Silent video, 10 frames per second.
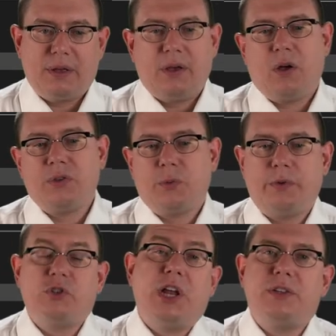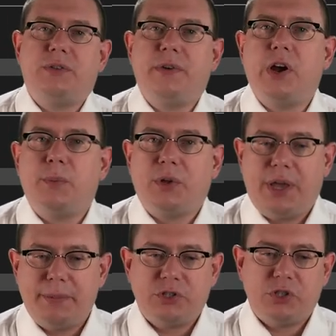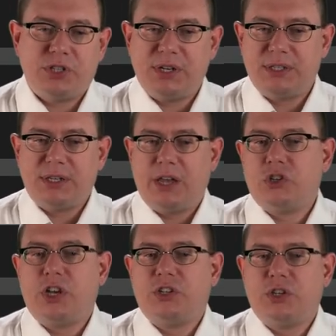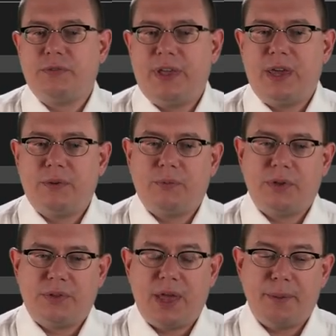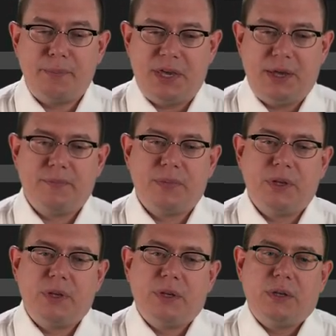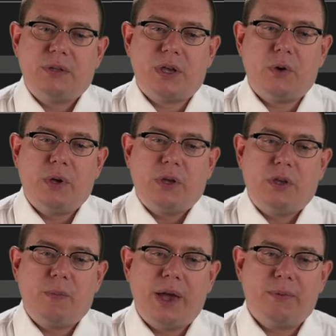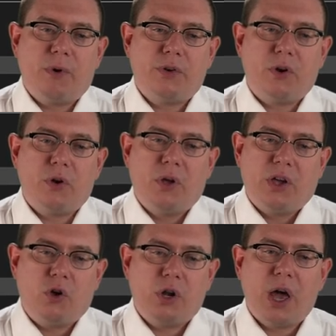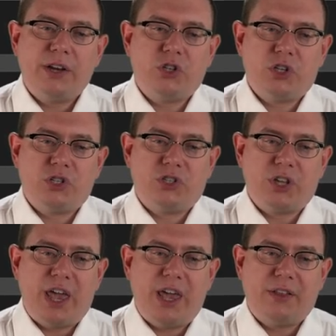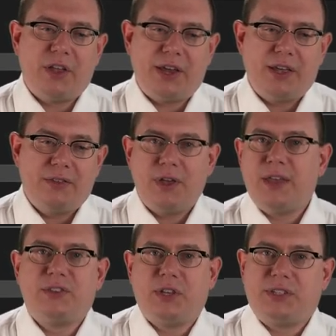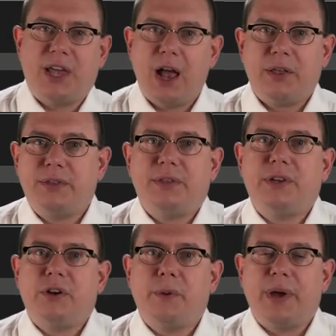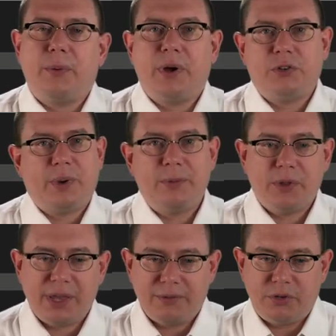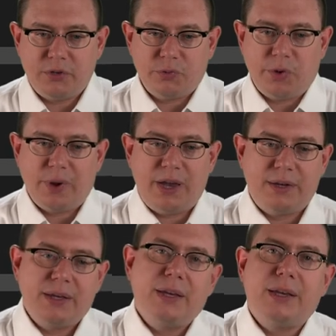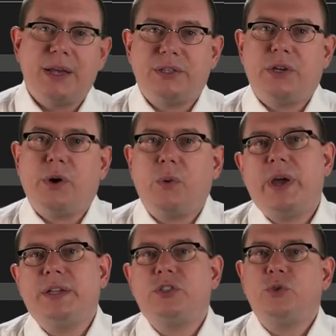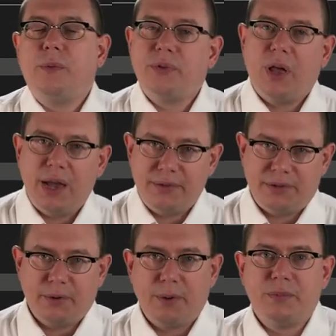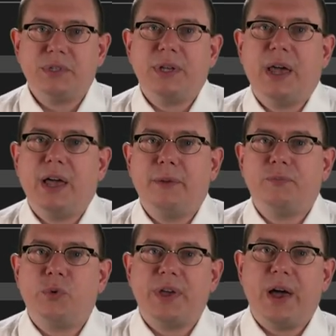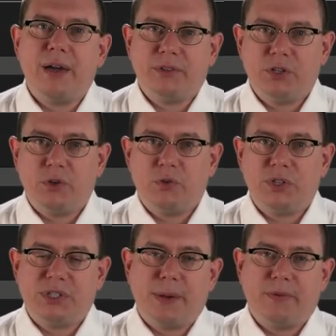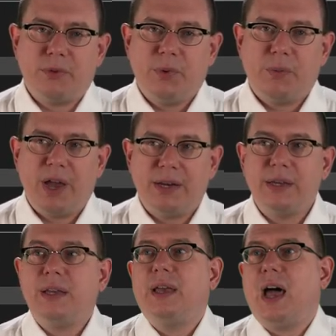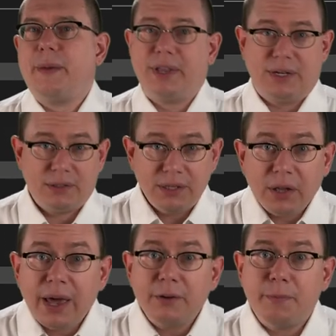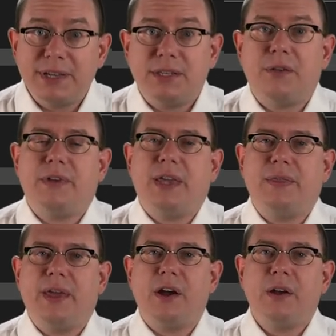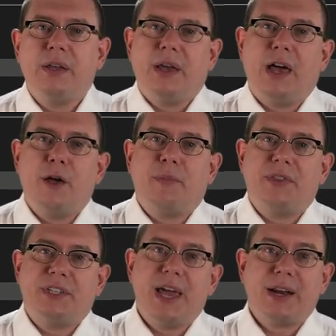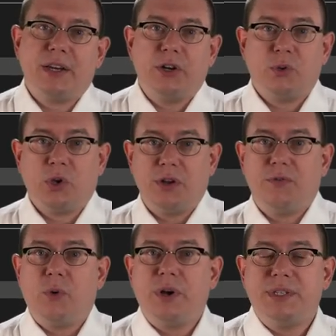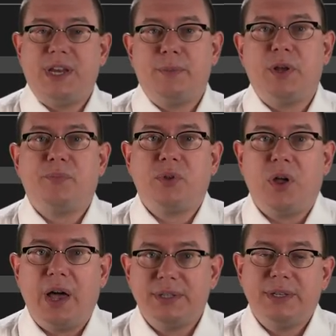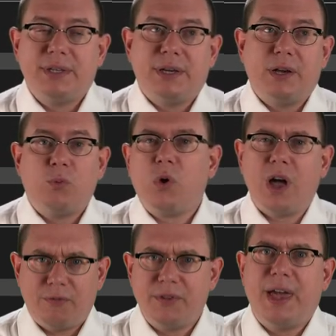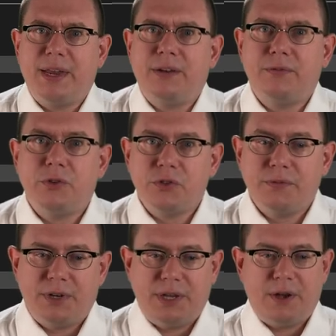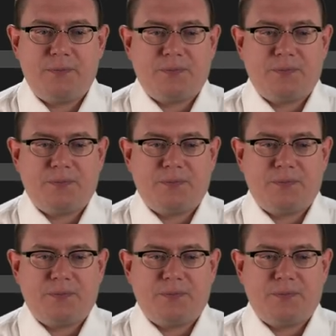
Although we've changed the variable name, it's just an instantiation of n with uh, b. So you might wonder, could I just say like, that's exactly the theorem I want. Do I really have to use rewrite? Yes, there are ways to apply theorems um, without having to do the step of the rewrite. I'm getting a little ahead of myself again there, uh, but the tactic you're looking for is named apply. Uh, we'll cover that in a future video.